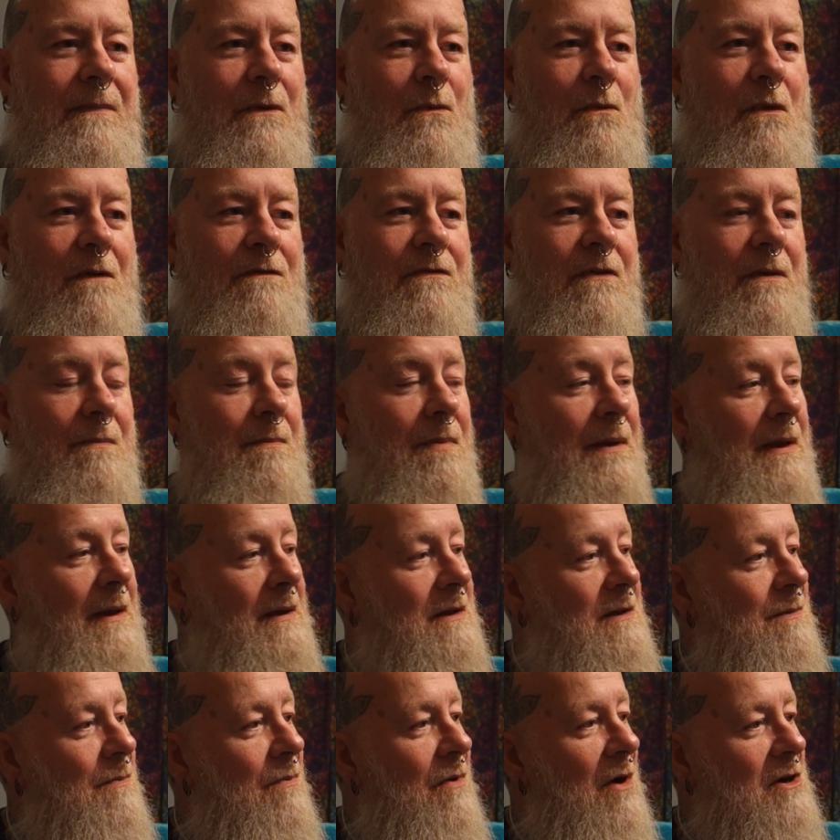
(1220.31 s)
whether it be
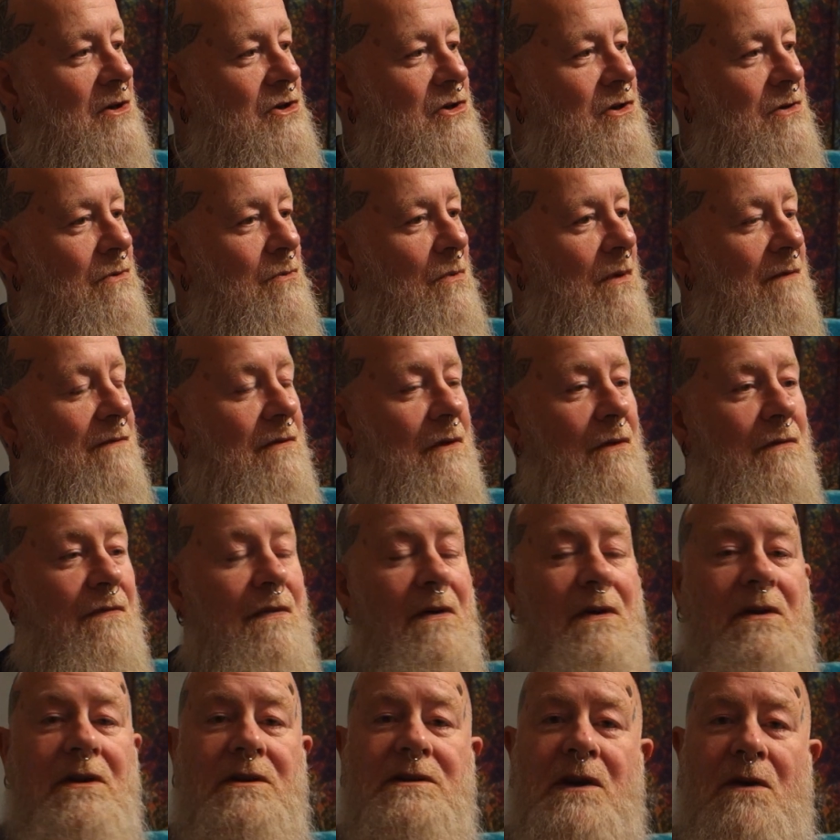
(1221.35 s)
depression, whether you
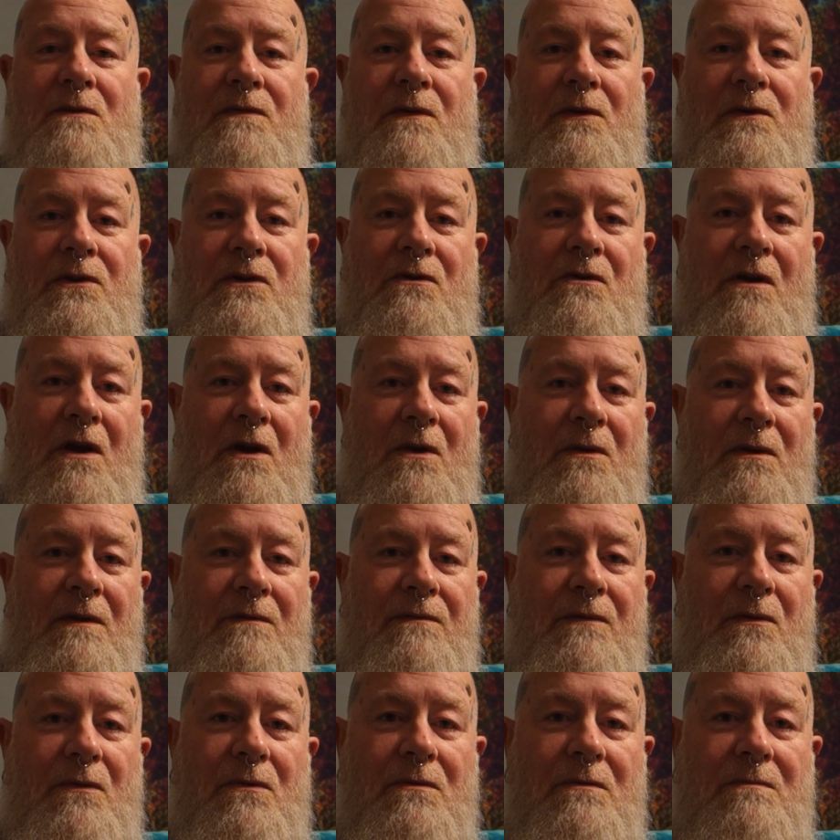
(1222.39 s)
find yourself on your own,
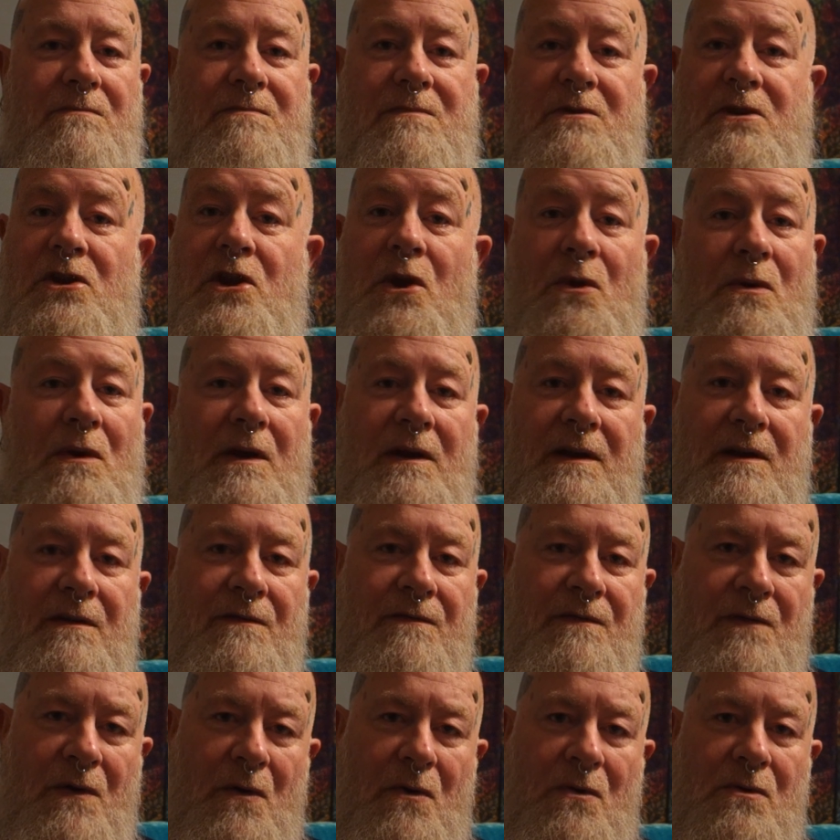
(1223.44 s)
if you're newly
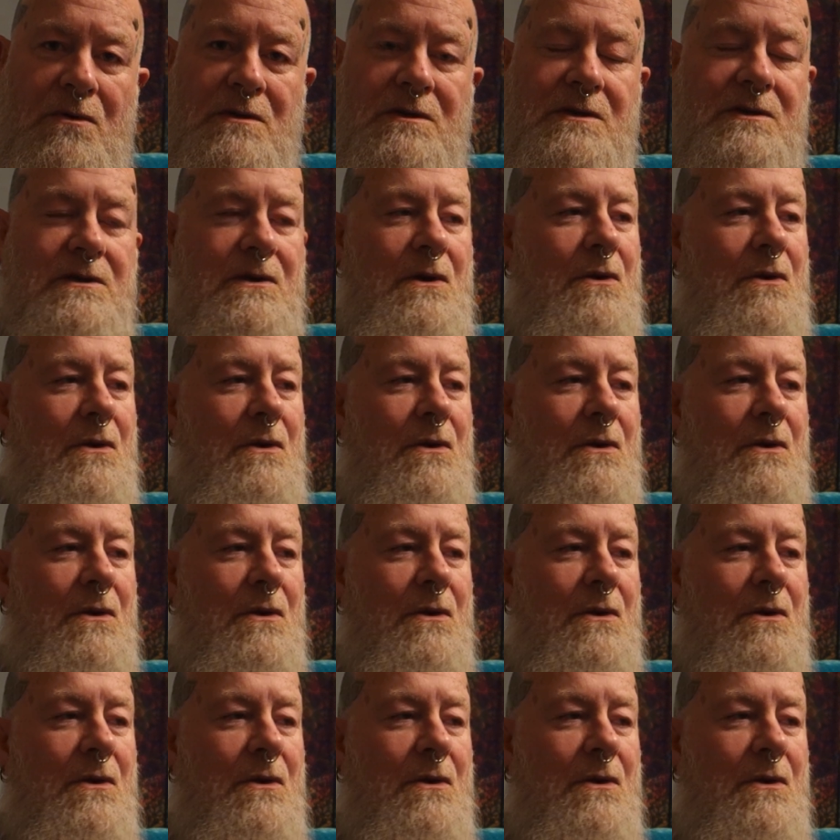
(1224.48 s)
divorced